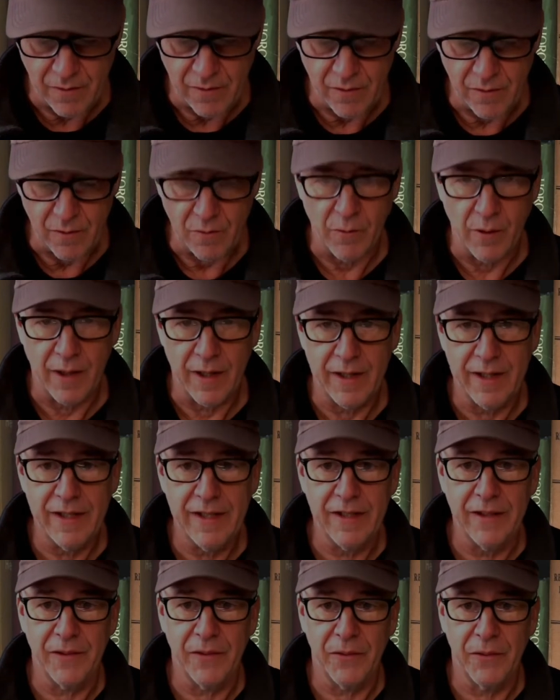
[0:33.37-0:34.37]
one of
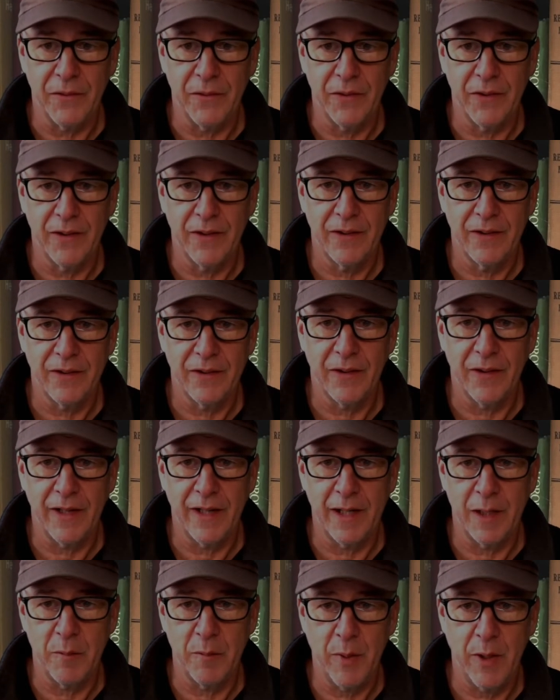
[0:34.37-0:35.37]
these. So I
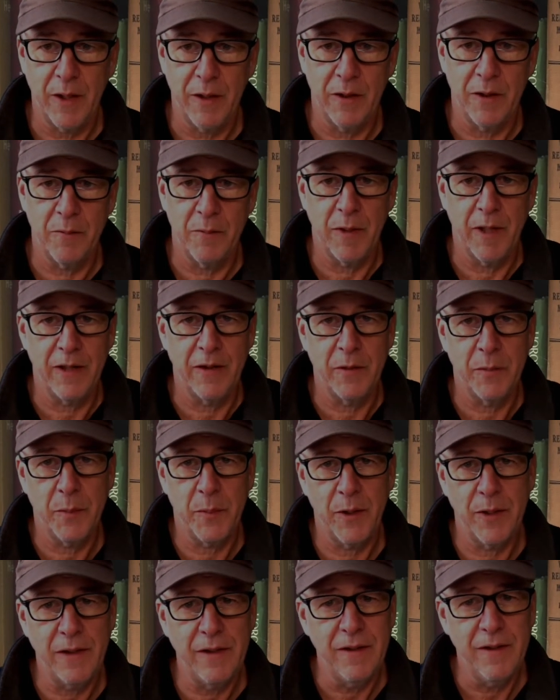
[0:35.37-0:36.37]
had a Perrin
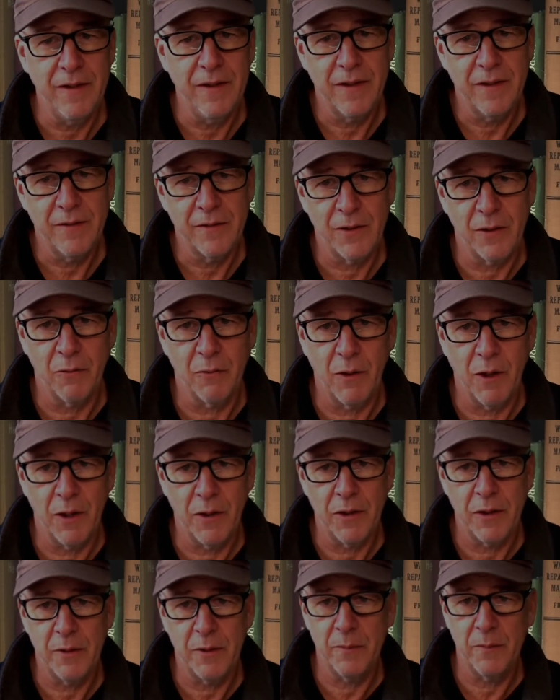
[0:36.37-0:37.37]
mainspring for a
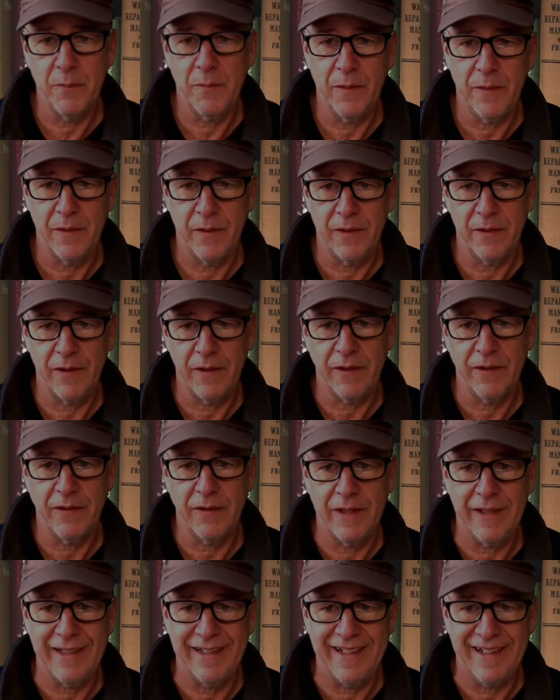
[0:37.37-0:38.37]
Waltham
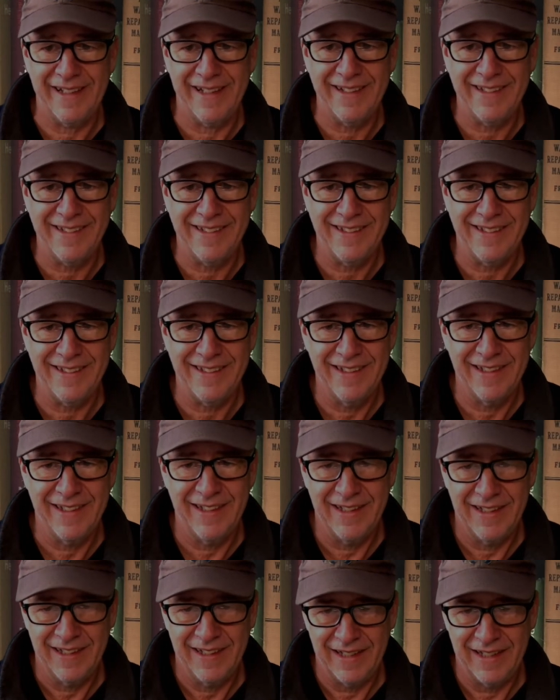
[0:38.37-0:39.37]
16S
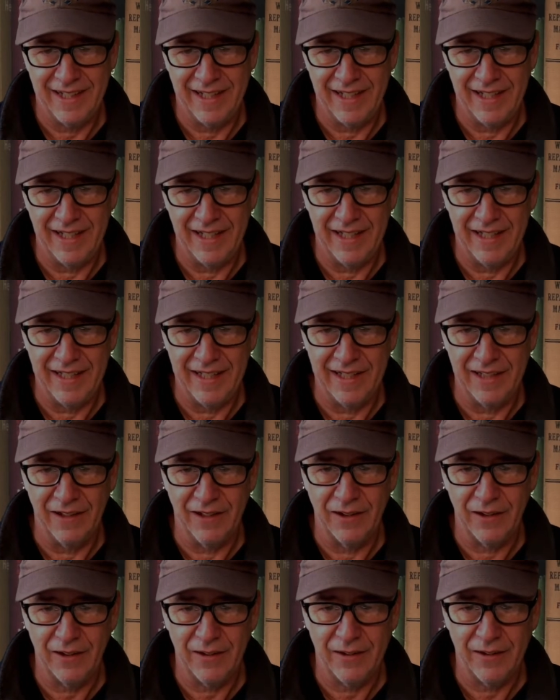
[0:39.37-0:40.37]
and it
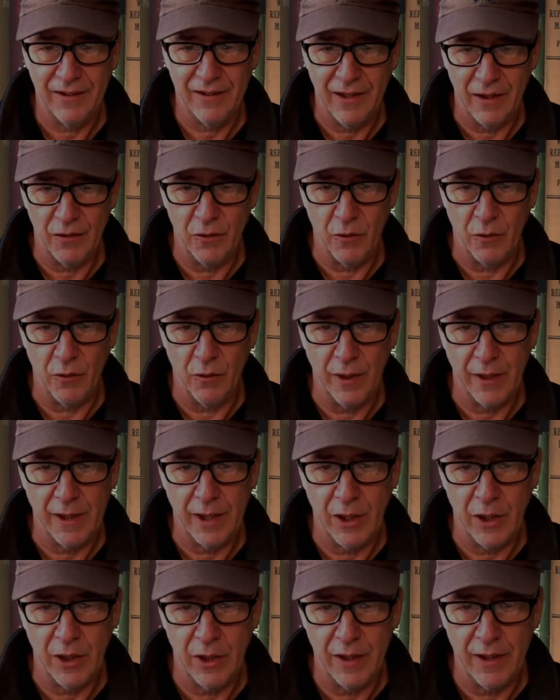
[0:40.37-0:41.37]
looks
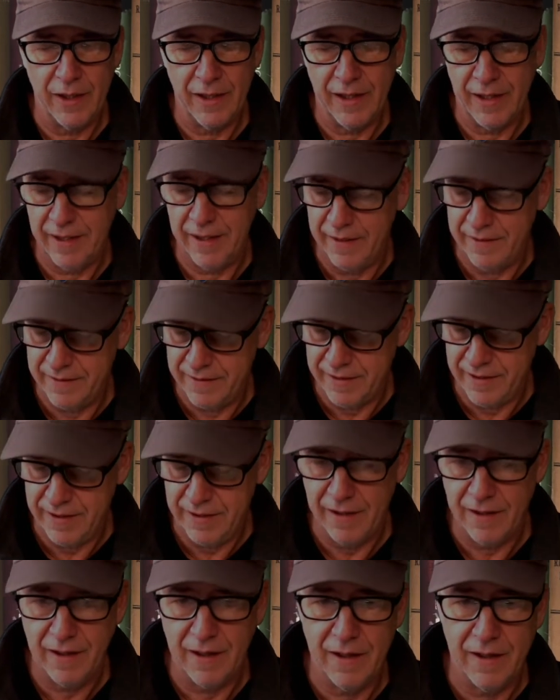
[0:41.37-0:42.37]
really good. It had a
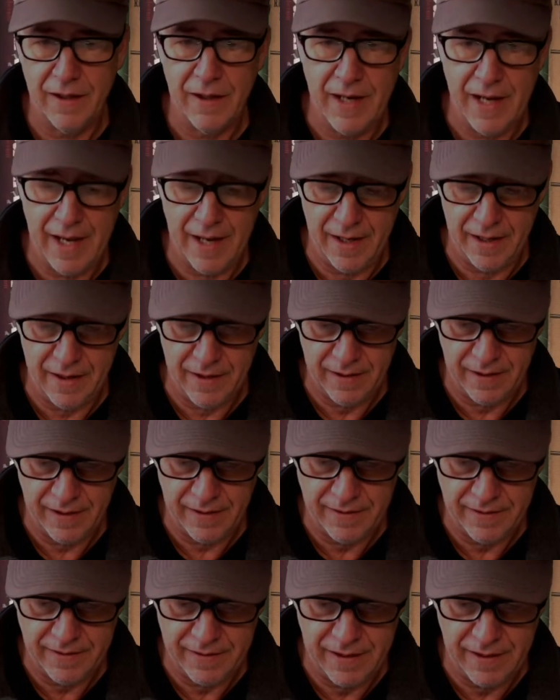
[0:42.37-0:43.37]
TR end,
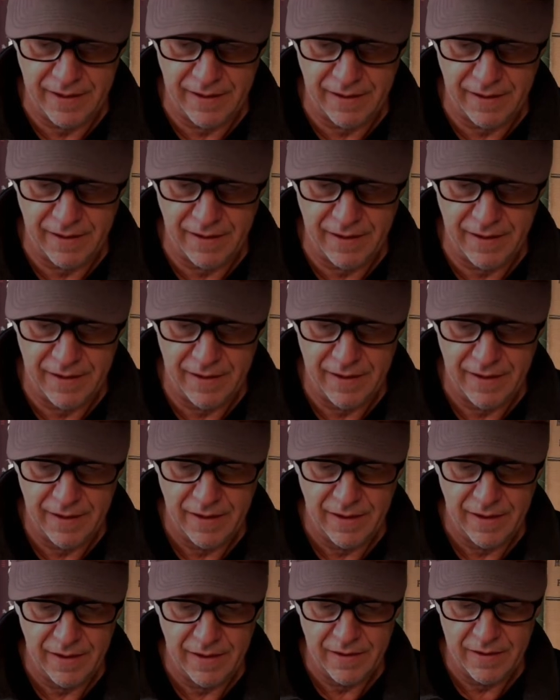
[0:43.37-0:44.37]
that's TR,
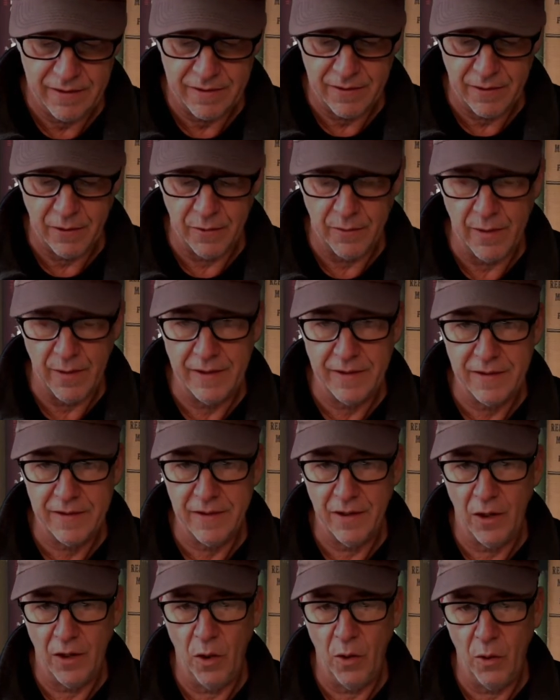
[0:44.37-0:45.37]
so that's
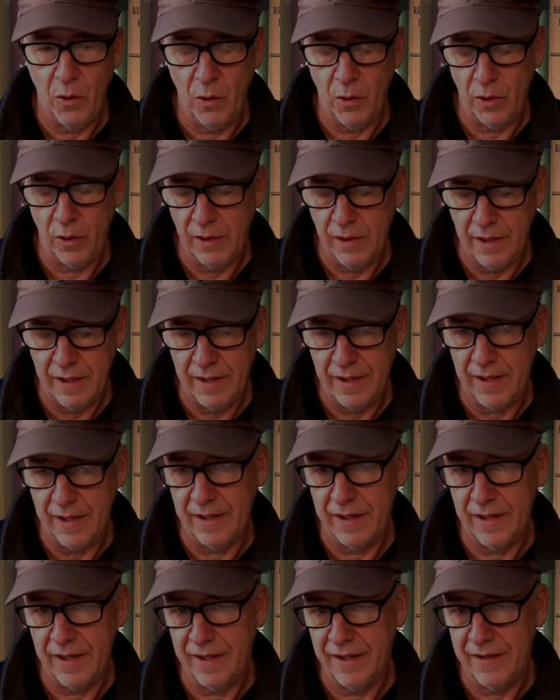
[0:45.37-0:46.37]
a hole,
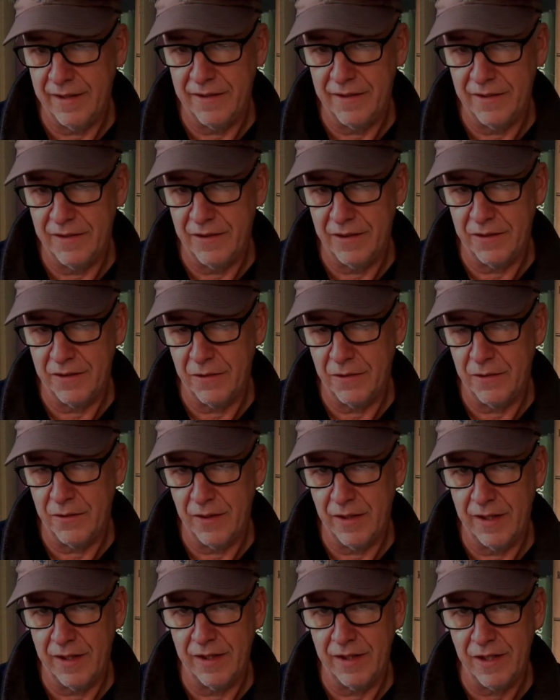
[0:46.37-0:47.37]
and uh, there's
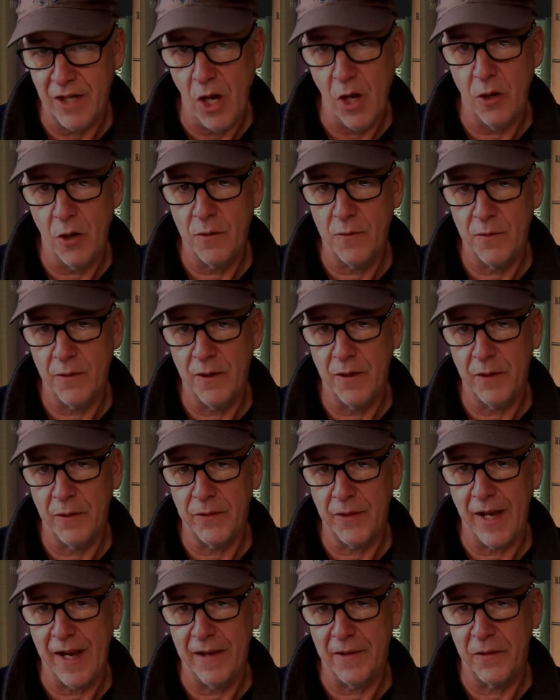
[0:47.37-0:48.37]
a code for
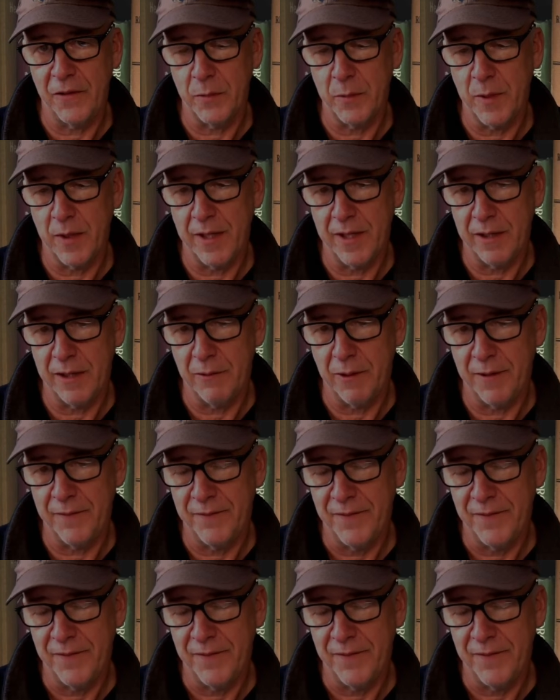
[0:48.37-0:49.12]
those ends, but anyway,